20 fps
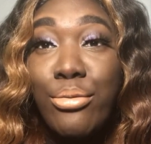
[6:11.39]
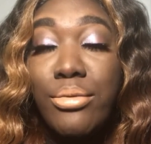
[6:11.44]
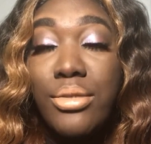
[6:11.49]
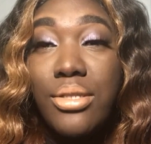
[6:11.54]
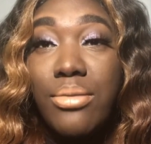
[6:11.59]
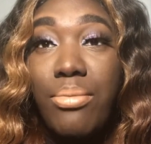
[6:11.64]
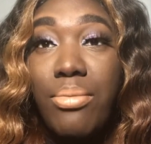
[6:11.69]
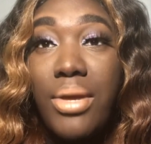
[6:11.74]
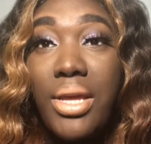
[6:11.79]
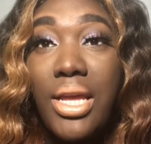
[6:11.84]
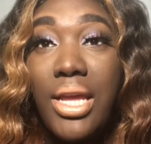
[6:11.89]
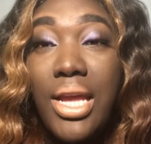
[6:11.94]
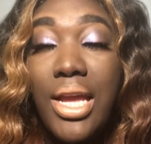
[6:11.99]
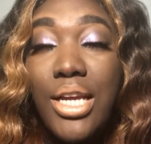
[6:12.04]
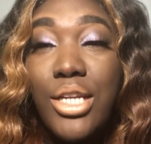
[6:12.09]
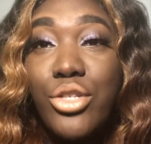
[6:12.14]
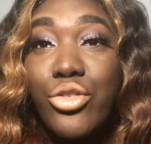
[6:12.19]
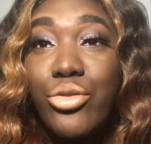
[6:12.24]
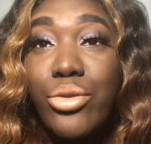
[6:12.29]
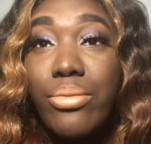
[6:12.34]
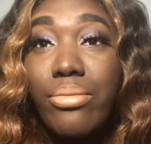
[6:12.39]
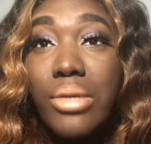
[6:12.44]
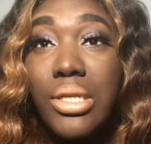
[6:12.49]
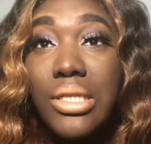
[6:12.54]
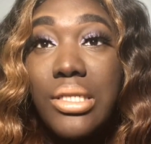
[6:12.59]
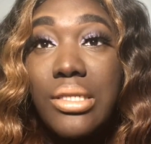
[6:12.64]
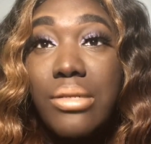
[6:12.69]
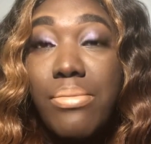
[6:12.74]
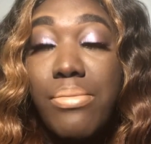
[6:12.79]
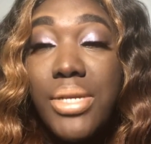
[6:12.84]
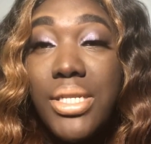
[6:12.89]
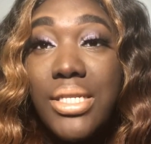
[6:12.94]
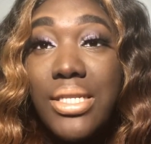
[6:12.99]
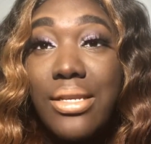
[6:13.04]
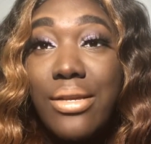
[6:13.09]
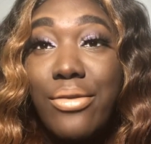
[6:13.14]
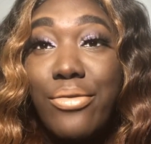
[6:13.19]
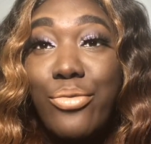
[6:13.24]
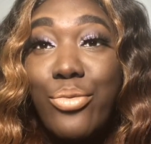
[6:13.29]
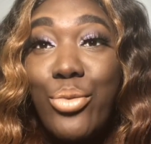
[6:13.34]
to be extremely
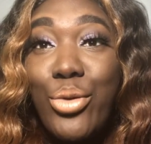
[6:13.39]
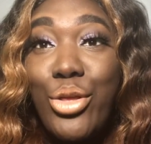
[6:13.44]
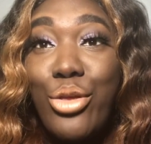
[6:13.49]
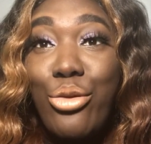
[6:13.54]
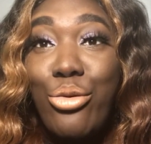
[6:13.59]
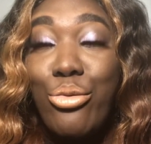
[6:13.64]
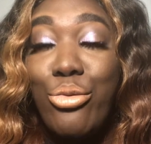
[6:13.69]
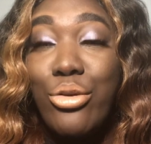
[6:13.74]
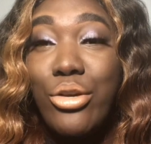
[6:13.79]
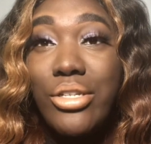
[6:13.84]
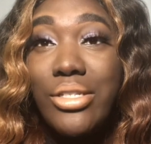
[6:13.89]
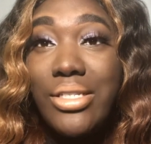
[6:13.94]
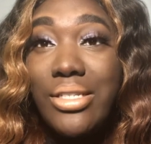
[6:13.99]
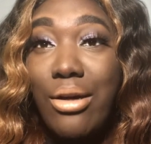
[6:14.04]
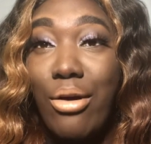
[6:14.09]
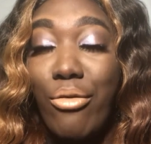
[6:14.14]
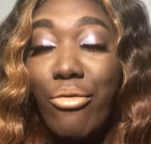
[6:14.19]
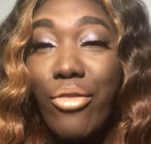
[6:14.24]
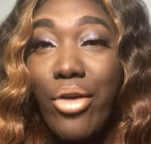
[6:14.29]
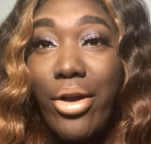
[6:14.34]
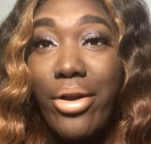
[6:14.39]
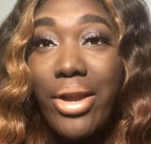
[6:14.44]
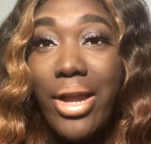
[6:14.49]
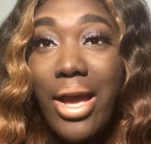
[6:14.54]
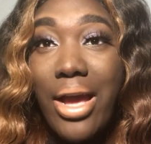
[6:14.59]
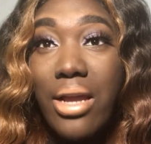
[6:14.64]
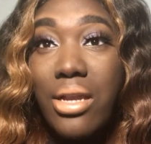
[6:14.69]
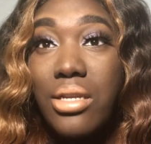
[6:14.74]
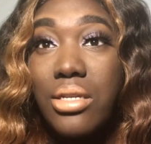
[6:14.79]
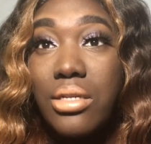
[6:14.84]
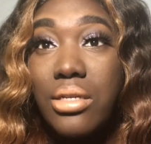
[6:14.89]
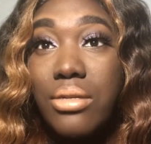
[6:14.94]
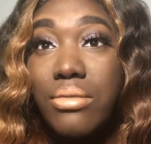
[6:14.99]
submissive when you yourself are not.